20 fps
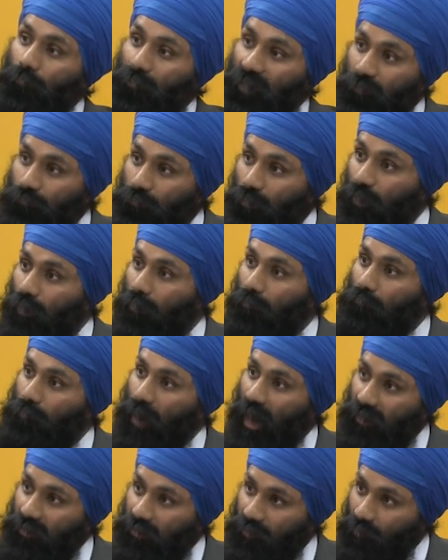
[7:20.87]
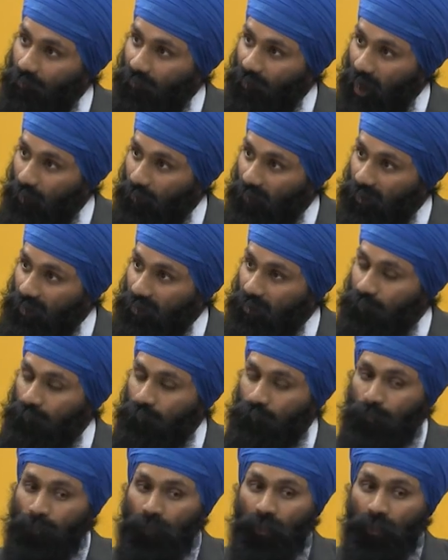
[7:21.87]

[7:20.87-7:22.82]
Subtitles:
people, back to the families.